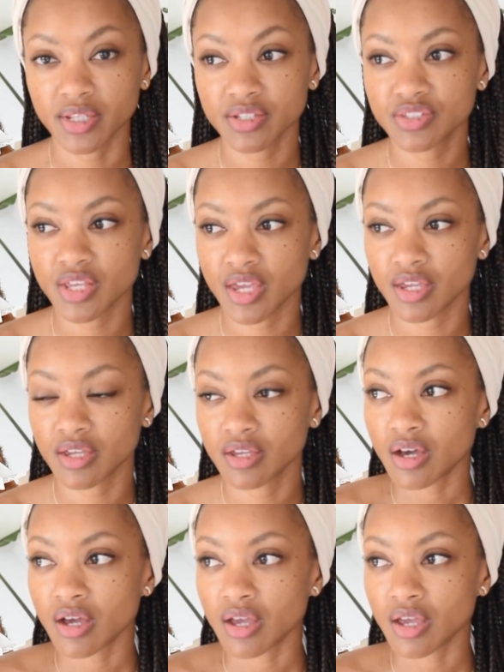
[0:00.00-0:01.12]
let's say,
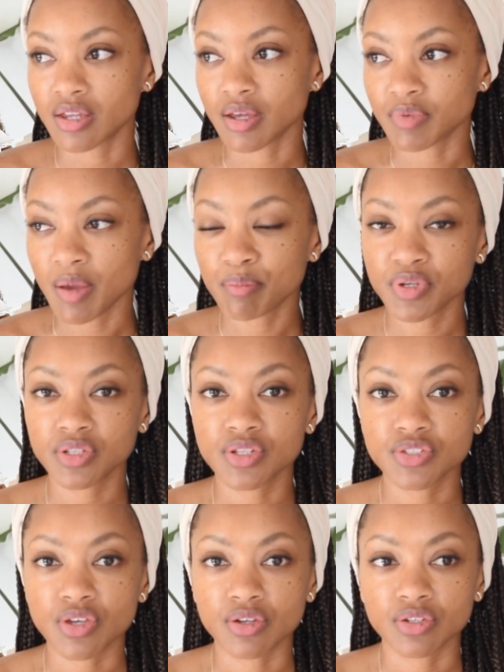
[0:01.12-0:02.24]
and I'm not putting
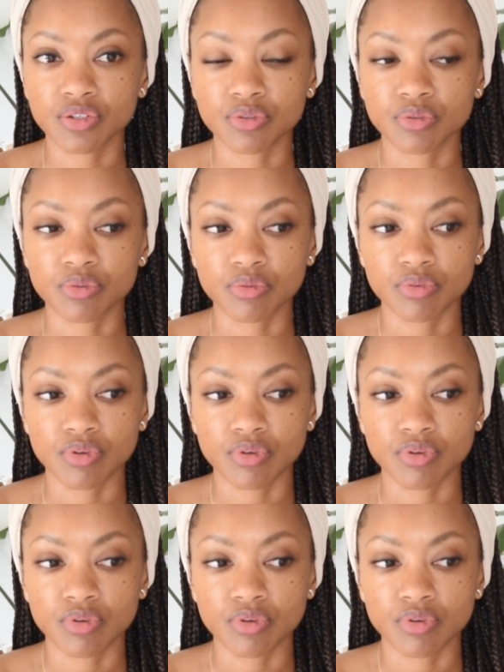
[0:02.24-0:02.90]
this on you